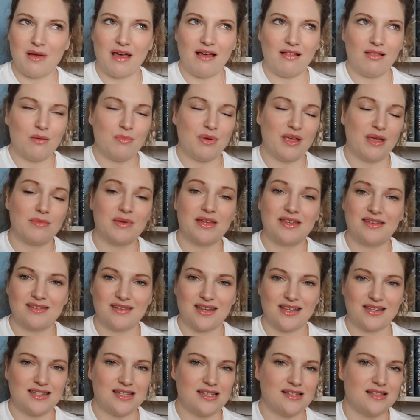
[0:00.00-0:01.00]
Alabama in
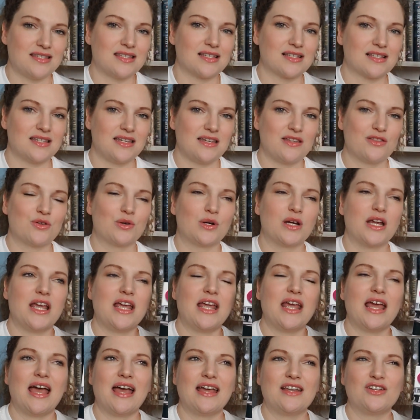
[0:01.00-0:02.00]

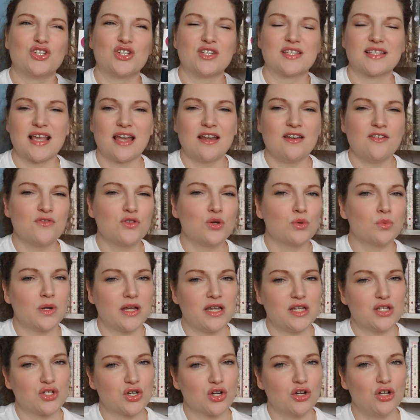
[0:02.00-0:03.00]
1963, and just kind of the
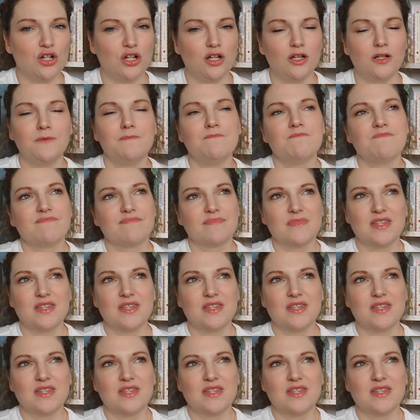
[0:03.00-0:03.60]
racial